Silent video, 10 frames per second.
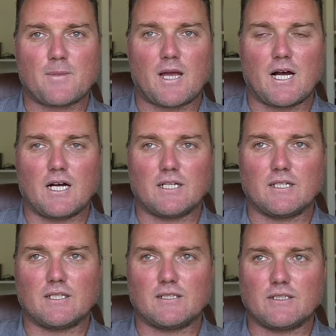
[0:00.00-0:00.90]
uh,
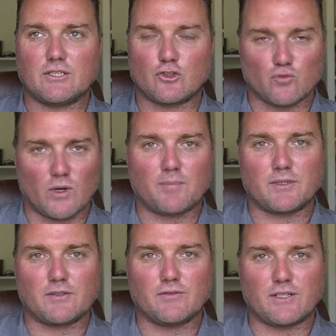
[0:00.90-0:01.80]

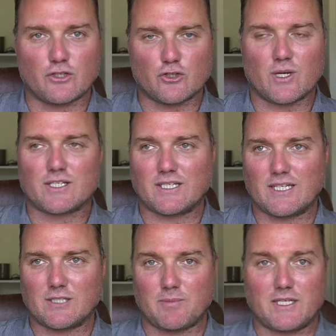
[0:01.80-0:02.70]
disruptive and distressing
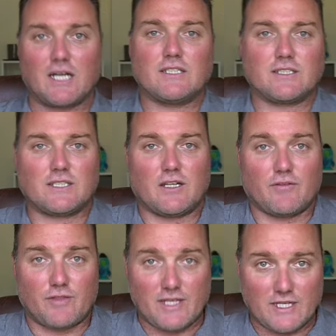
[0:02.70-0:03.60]
is because
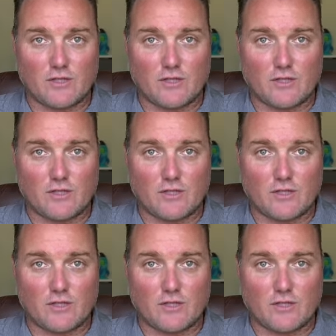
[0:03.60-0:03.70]
of the